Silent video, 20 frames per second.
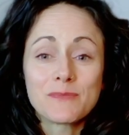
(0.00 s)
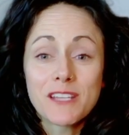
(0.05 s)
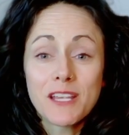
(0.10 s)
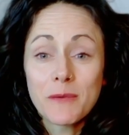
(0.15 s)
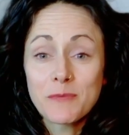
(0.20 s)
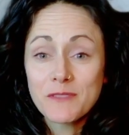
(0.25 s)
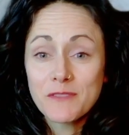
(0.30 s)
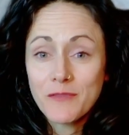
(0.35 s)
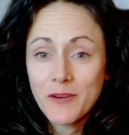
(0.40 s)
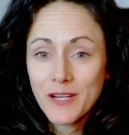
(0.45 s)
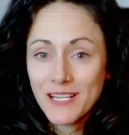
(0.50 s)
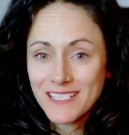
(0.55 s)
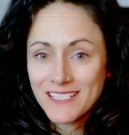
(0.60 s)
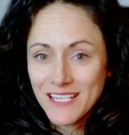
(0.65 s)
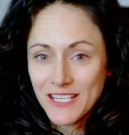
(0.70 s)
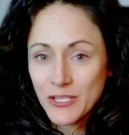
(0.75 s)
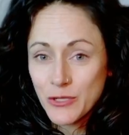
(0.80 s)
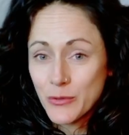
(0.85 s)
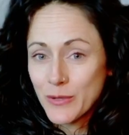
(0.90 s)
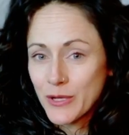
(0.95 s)
tips for
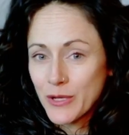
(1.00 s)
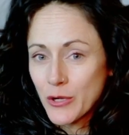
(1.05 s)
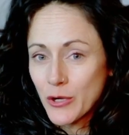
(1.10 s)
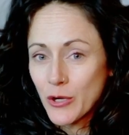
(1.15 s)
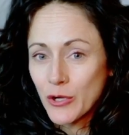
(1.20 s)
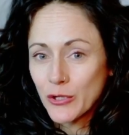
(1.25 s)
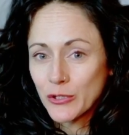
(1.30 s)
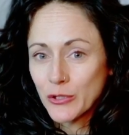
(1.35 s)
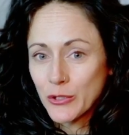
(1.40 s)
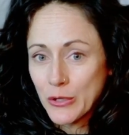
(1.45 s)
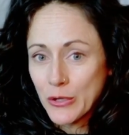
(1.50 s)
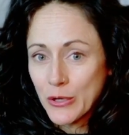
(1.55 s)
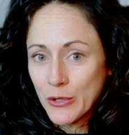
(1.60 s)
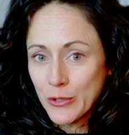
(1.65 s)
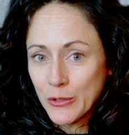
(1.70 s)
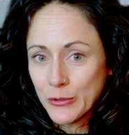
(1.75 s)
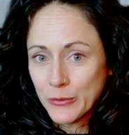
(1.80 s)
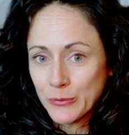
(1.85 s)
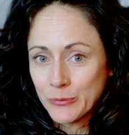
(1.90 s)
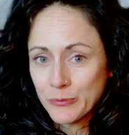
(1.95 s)
continuing on your
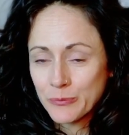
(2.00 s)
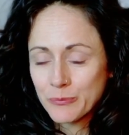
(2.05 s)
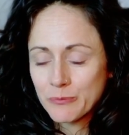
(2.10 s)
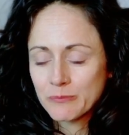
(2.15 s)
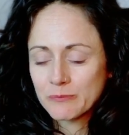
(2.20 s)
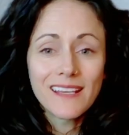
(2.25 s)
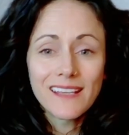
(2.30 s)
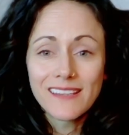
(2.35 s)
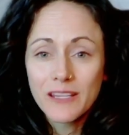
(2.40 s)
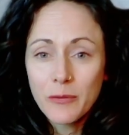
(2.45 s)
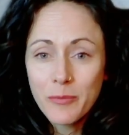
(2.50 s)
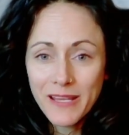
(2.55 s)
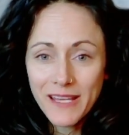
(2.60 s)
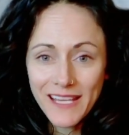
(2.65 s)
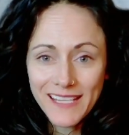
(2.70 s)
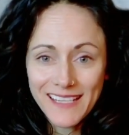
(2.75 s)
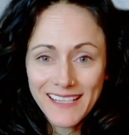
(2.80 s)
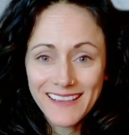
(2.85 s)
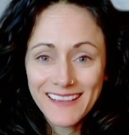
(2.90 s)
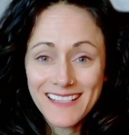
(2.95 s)
own. In the
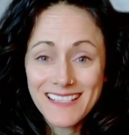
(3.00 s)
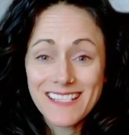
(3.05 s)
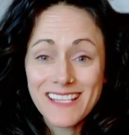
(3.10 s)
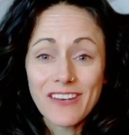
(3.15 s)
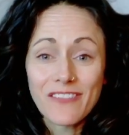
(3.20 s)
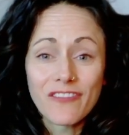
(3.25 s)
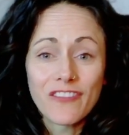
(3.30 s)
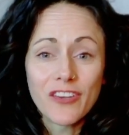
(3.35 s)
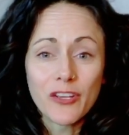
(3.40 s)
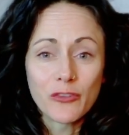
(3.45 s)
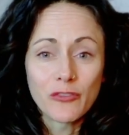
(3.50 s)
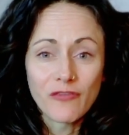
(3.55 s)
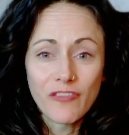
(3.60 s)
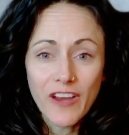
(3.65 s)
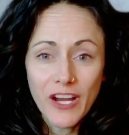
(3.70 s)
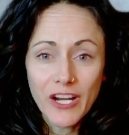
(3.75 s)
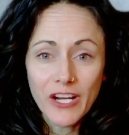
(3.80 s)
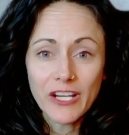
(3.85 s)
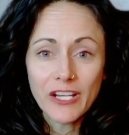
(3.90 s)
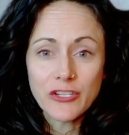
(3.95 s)
beginning, this can feel
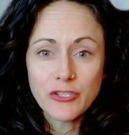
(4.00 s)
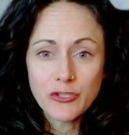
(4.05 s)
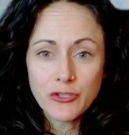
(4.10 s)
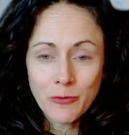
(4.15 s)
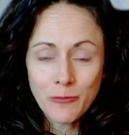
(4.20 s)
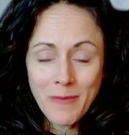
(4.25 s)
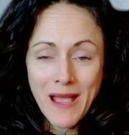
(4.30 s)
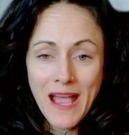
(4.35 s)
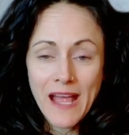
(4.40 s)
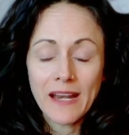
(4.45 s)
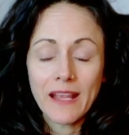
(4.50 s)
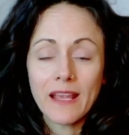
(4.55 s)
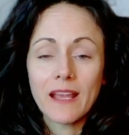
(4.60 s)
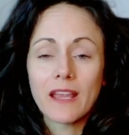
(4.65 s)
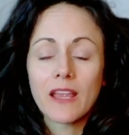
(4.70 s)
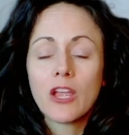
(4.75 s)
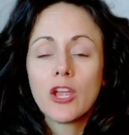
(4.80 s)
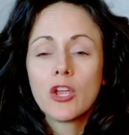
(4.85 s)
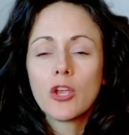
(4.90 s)
very dramatic.